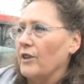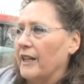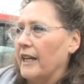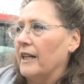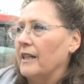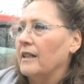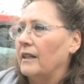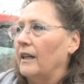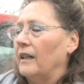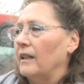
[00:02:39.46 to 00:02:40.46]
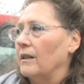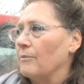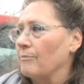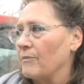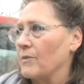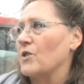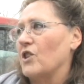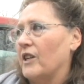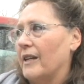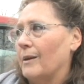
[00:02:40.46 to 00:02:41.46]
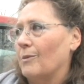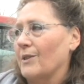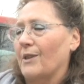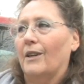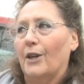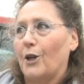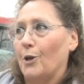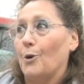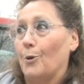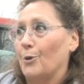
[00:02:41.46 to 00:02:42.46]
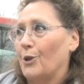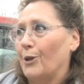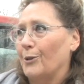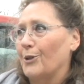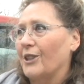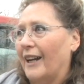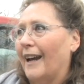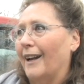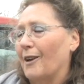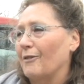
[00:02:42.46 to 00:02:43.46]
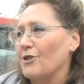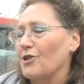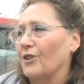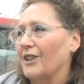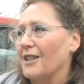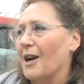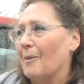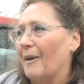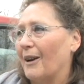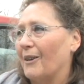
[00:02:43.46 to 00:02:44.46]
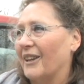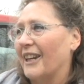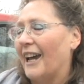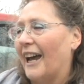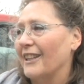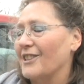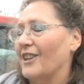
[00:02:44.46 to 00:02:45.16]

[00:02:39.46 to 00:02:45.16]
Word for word: Anita, um, she was a huge, huge cat lover, as you can yeah. tell by all the cats.